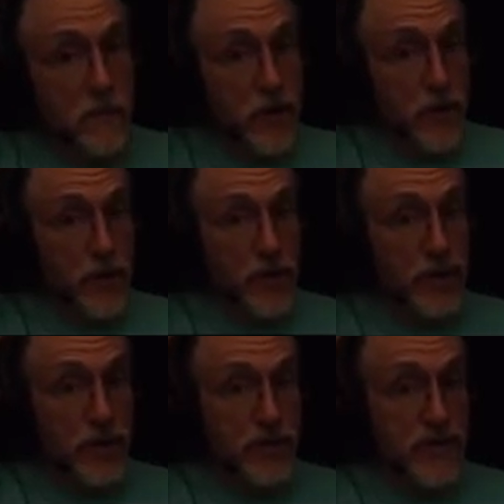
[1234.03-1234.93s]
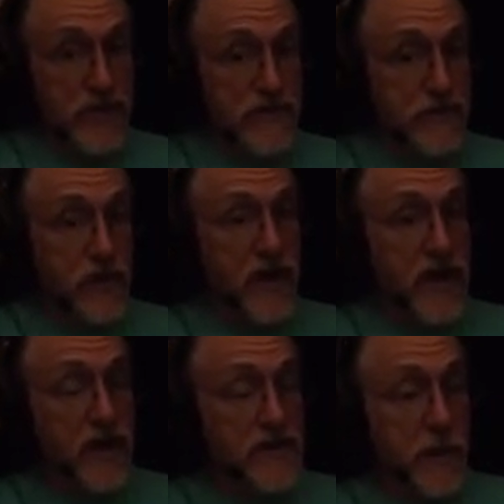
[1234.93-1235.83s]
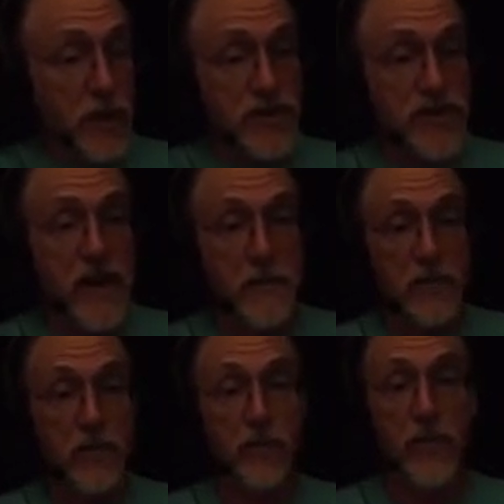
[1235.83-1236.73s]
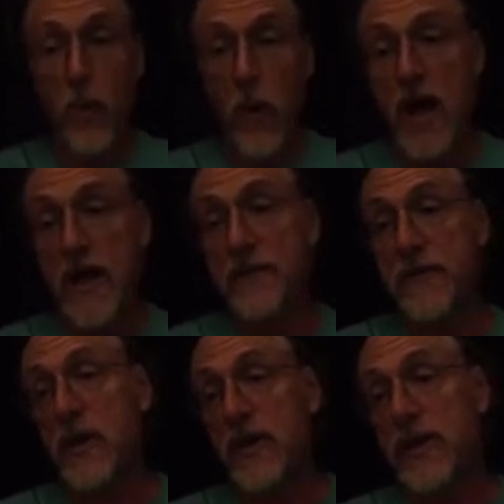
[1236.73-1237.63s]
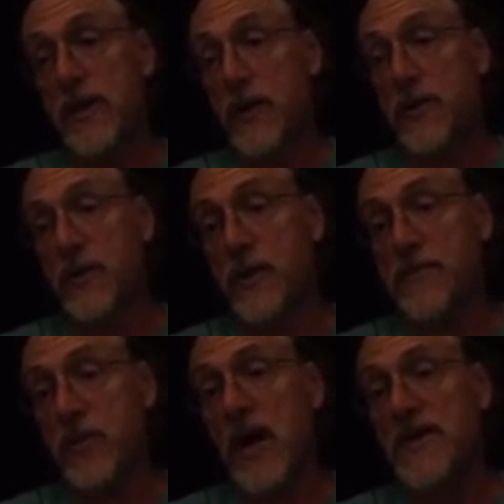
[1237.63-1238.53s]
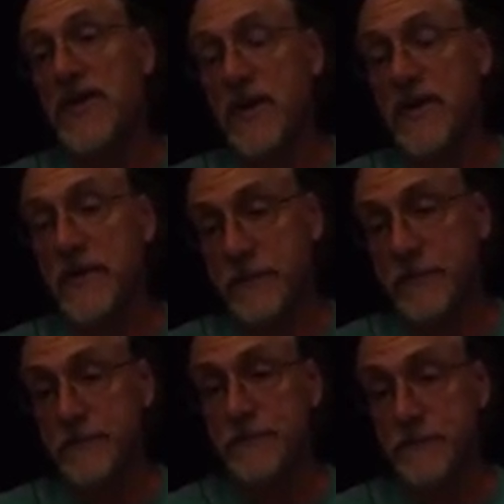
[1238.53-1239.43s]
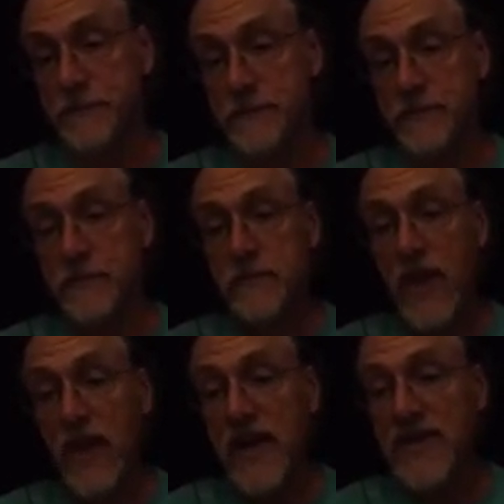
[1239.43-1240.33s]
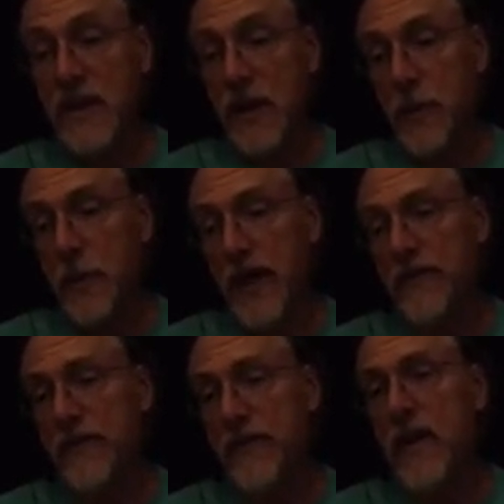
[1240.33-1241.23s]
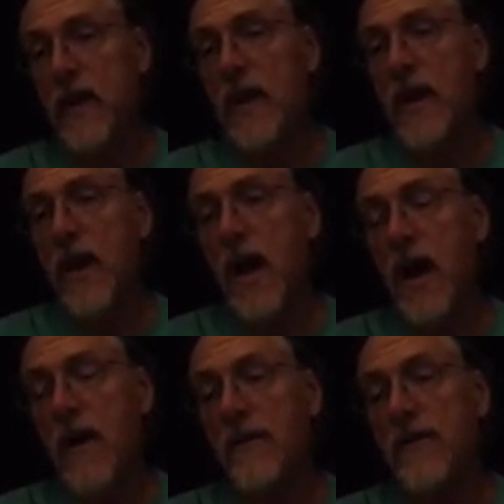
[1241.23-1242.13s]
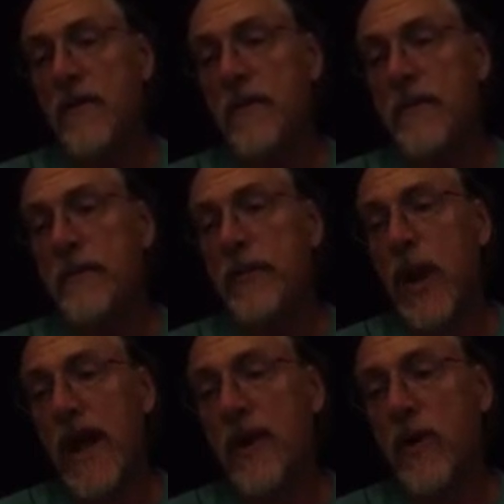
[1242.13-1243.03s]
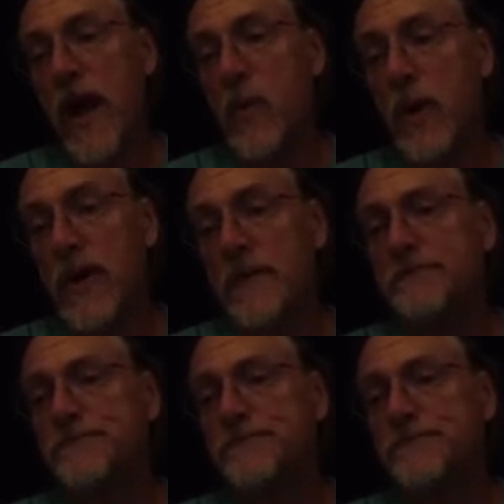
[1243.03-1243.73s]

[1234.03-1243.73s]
You can use this for any exposure time you want if you're willing to go through this process. It takes a little bit of playing around with it.